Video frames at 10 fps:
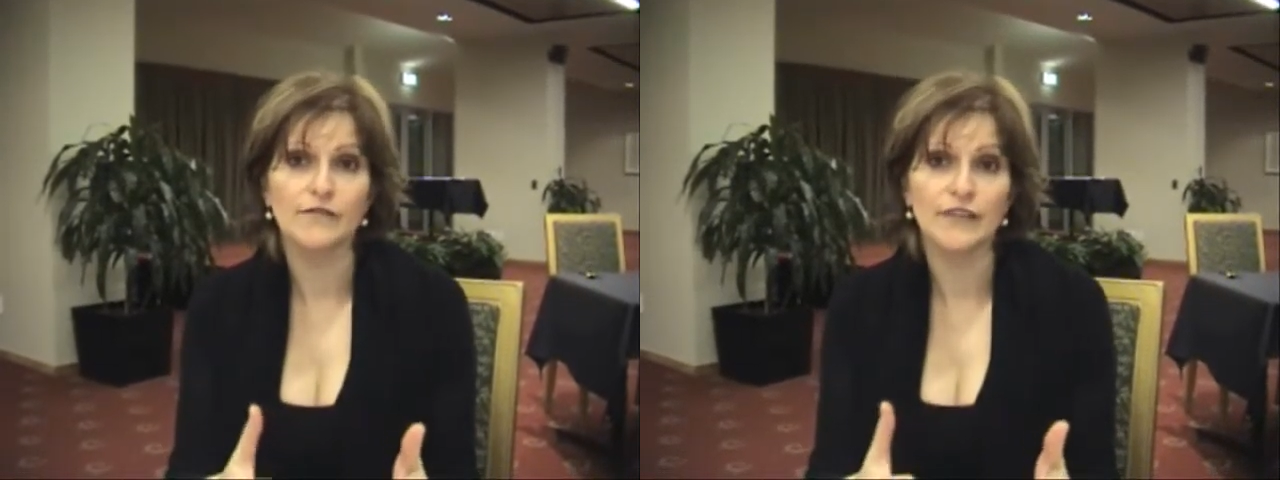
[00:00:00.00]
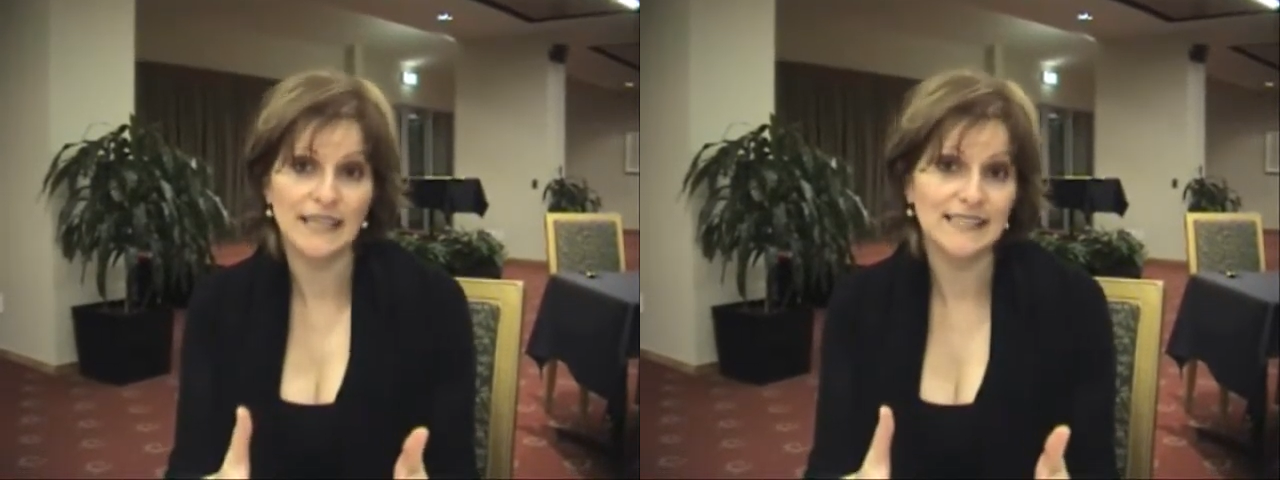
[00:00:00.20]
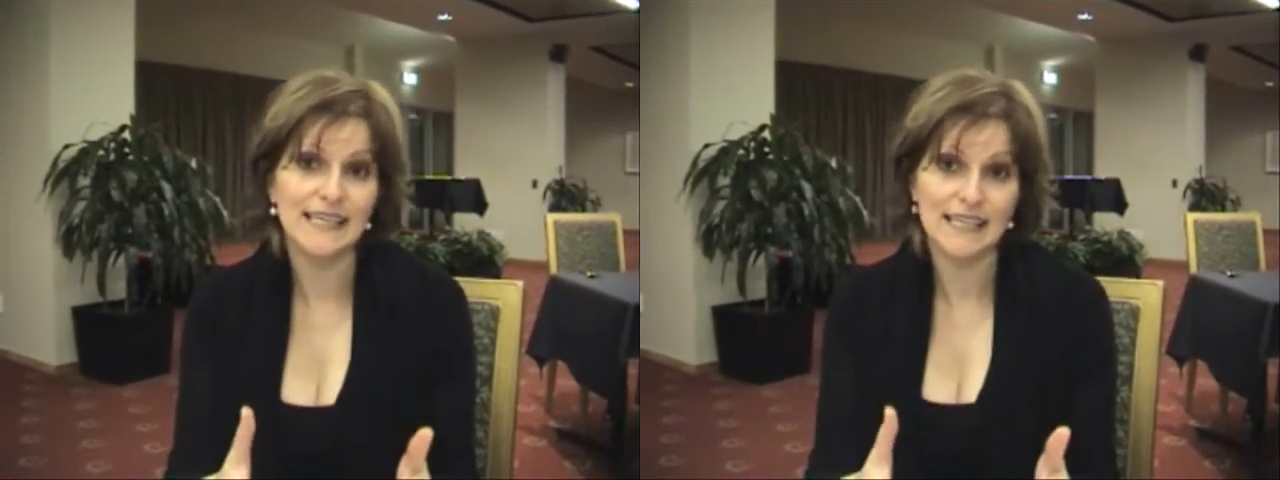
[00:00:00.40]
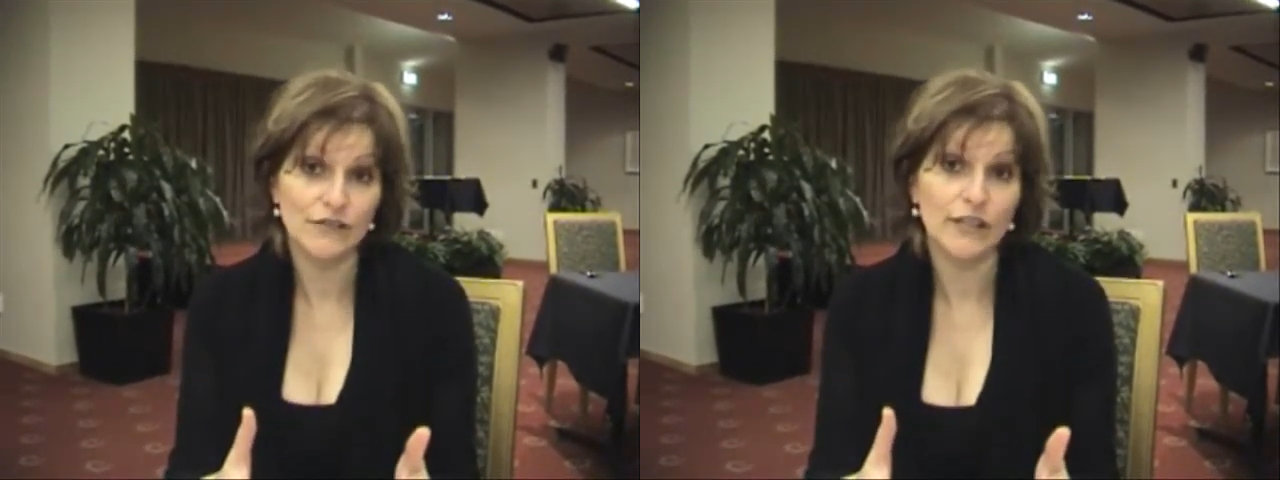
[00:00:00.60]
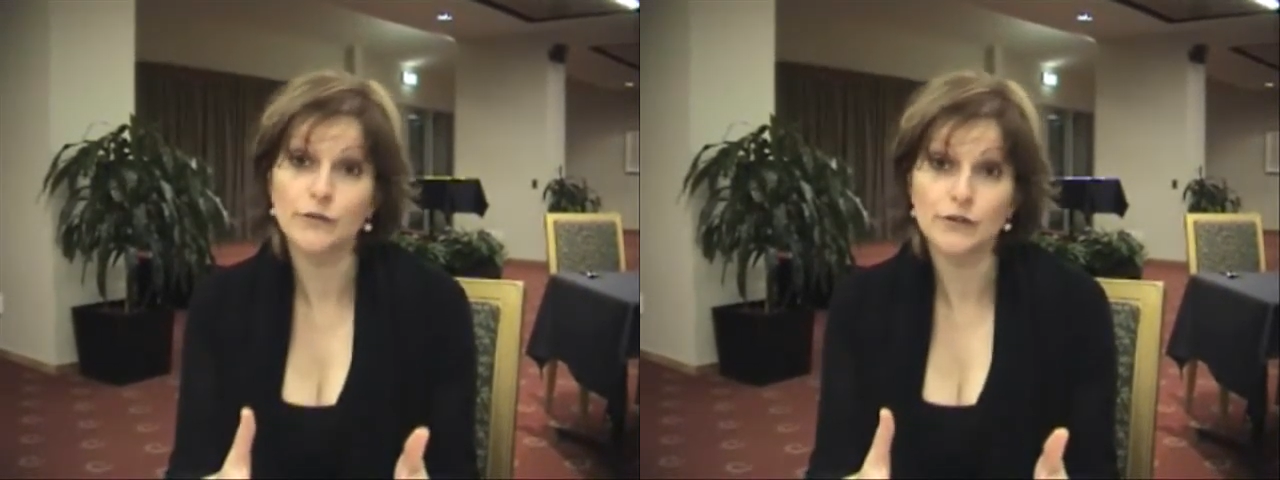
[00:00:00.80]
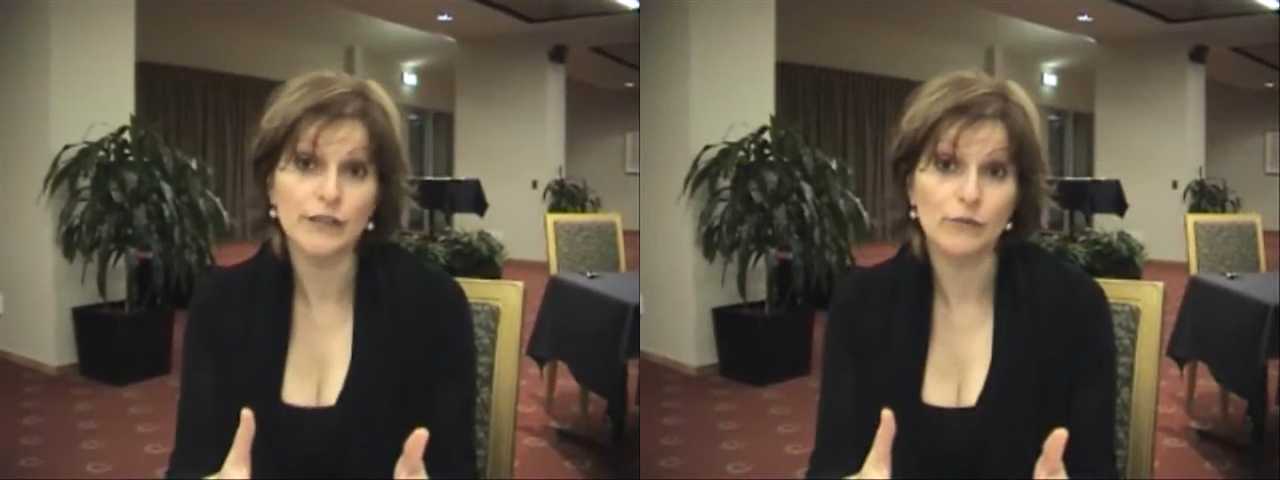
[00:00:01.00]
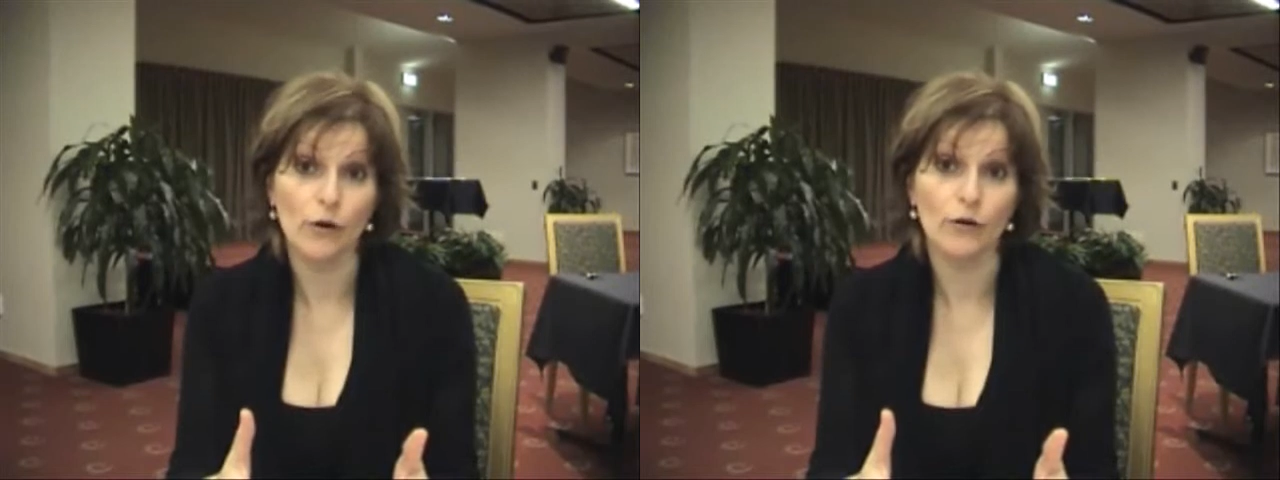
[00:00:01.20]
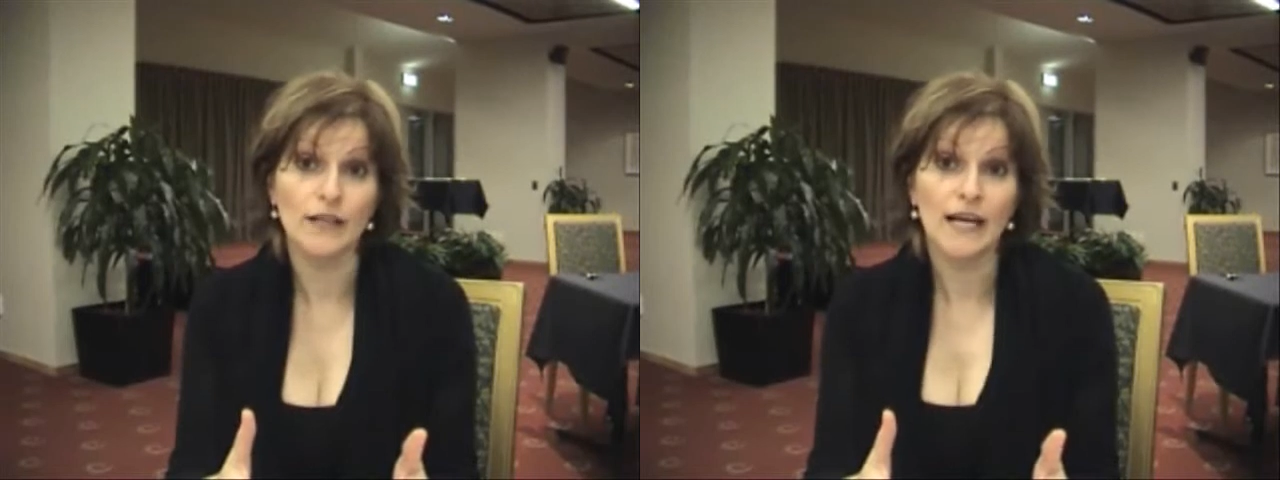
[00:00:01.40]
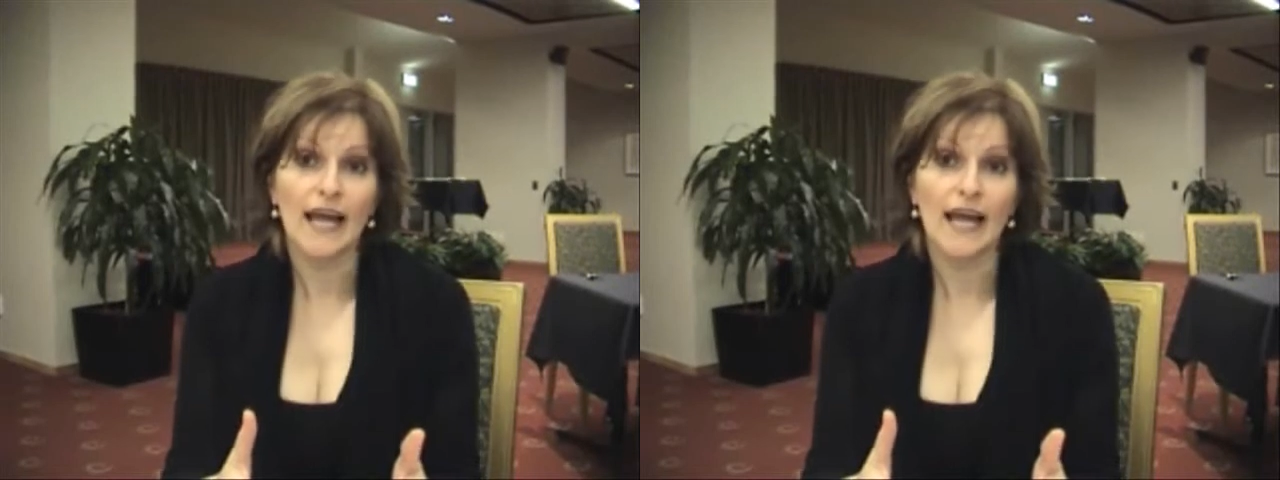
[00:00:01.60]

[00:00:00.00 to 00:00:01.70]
for the executive secretary role.